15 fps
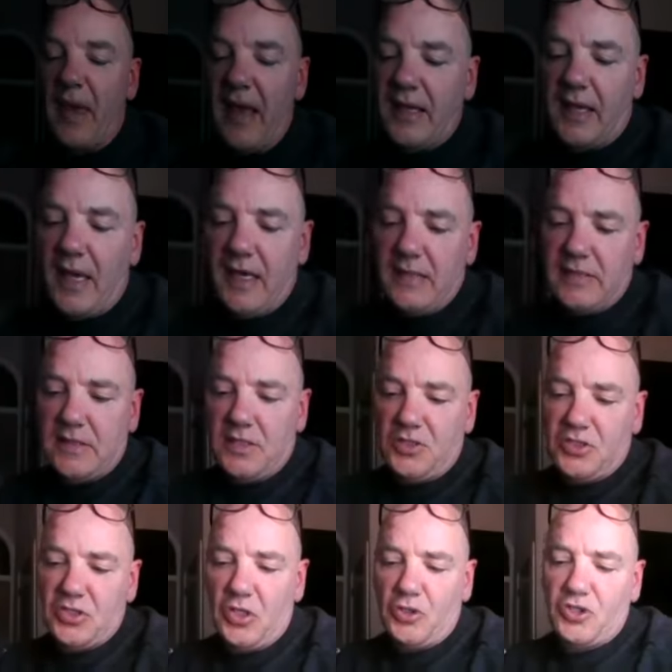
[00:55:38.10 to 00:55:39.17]
murder
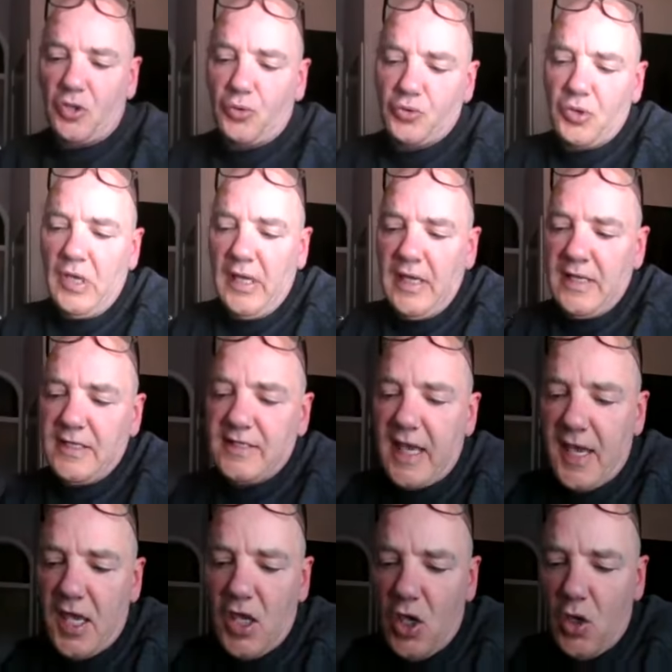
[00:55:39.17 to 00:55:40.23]
cases. So
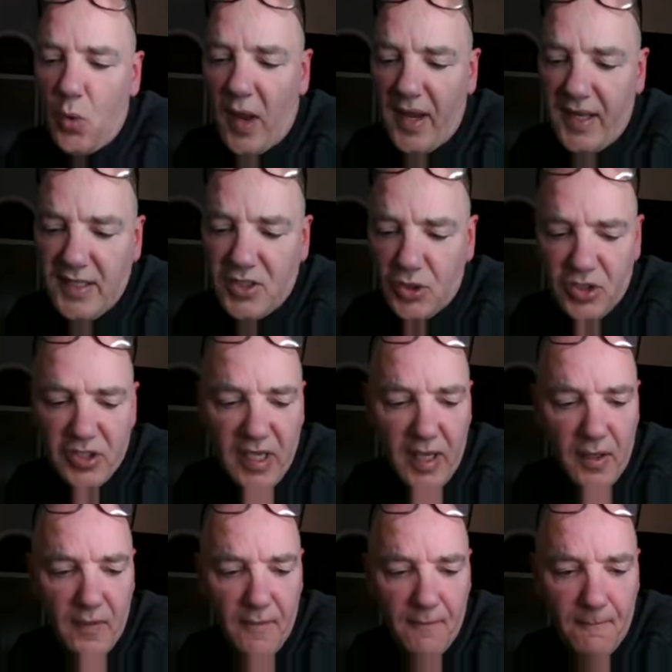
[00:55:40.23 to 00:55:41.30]
say you went into
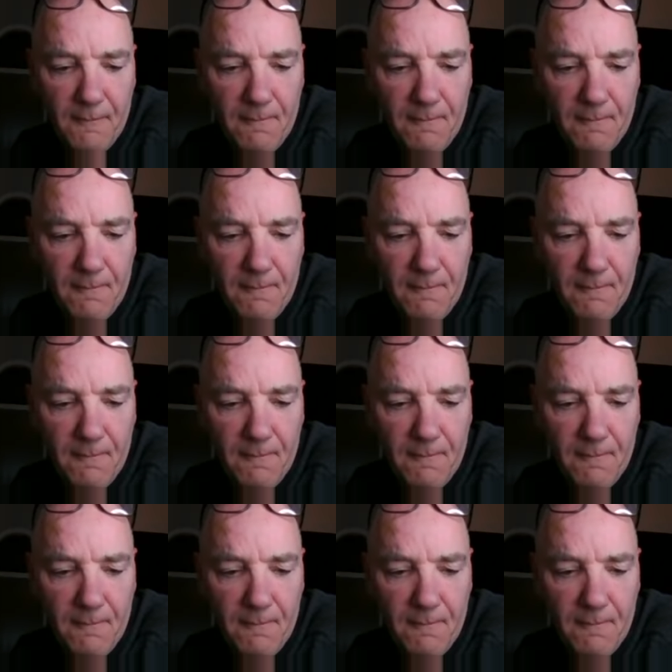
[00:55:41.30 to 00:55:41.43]
say.